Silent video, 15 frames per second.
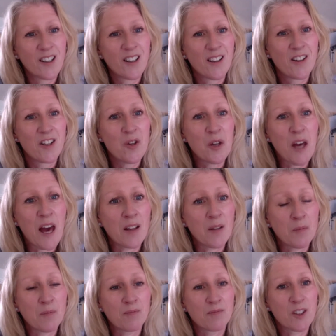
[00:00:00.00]
you
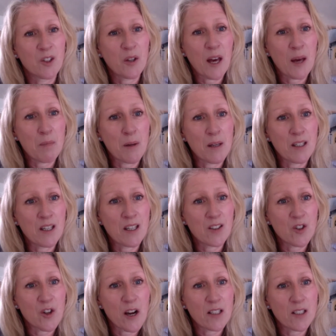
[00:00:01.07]
can make it
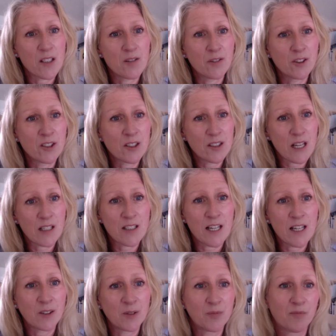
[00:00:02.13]
attractive and stand out.